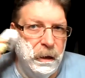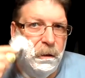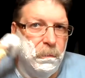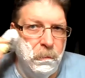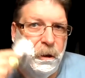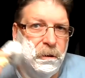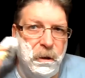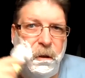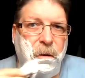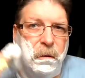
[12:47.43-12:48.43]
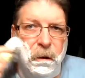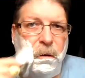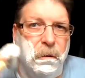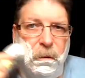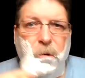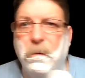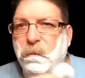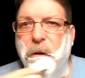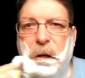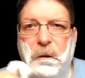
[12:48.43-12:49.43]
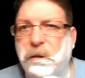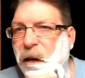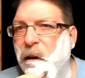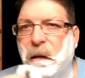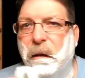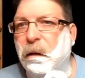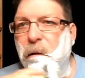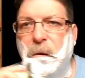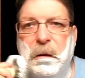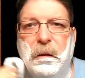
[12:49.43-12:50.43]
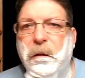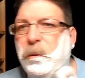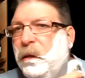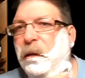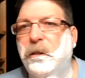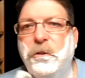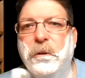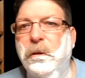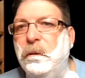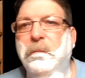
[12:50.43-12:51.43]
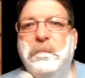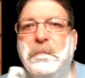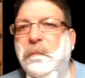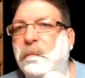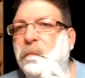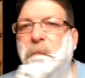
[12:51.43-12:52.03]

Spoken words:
And like I said in the Kurt videos, adding a little bit of glycerin,